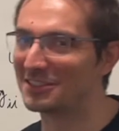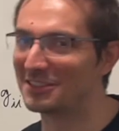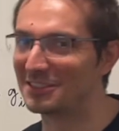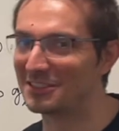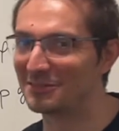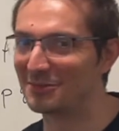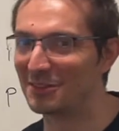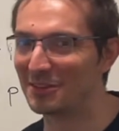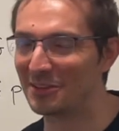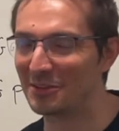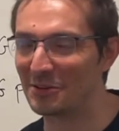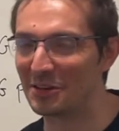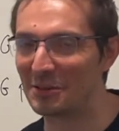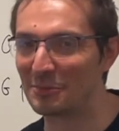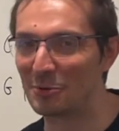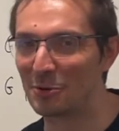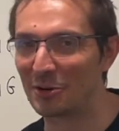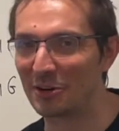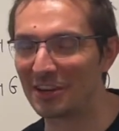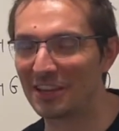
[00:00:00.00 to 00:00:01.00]
this video
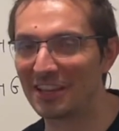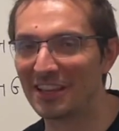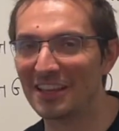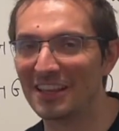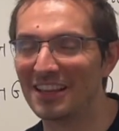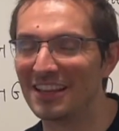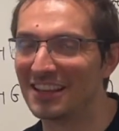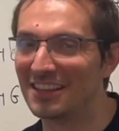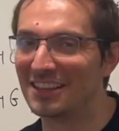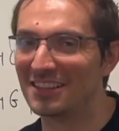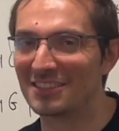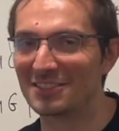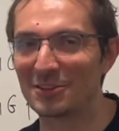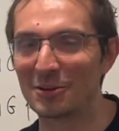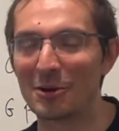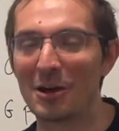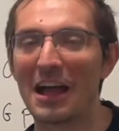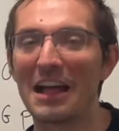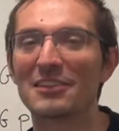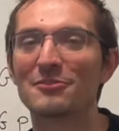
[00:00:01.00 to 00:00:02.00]
anymore.
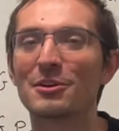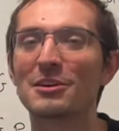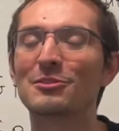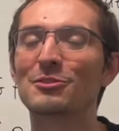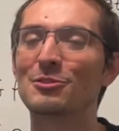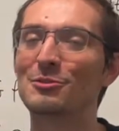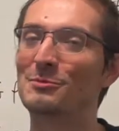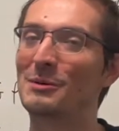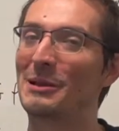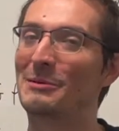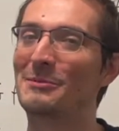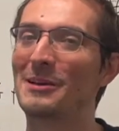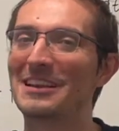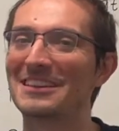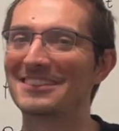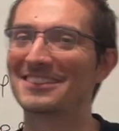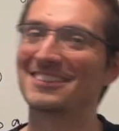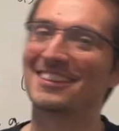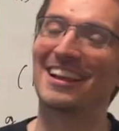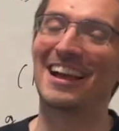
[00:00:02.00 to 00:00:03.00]
So I'll try to do my
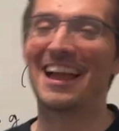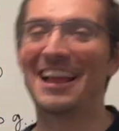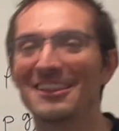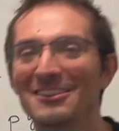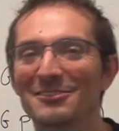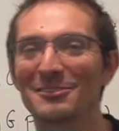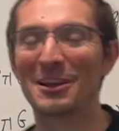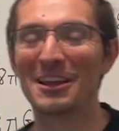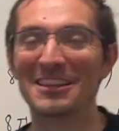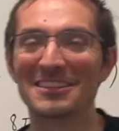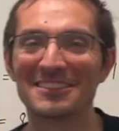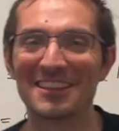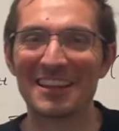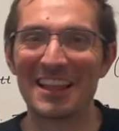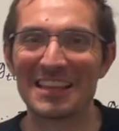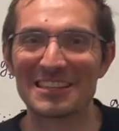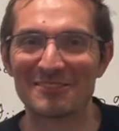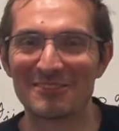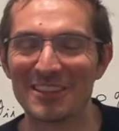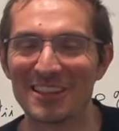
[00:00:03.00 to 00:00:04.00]
best. It's the
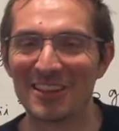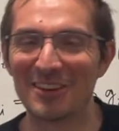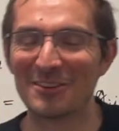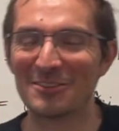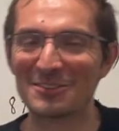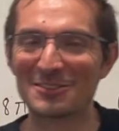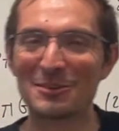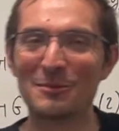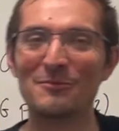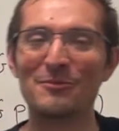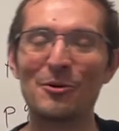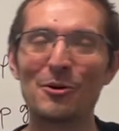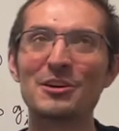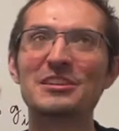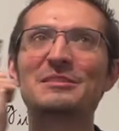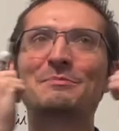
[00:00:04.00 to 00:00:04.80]
last video, so boys,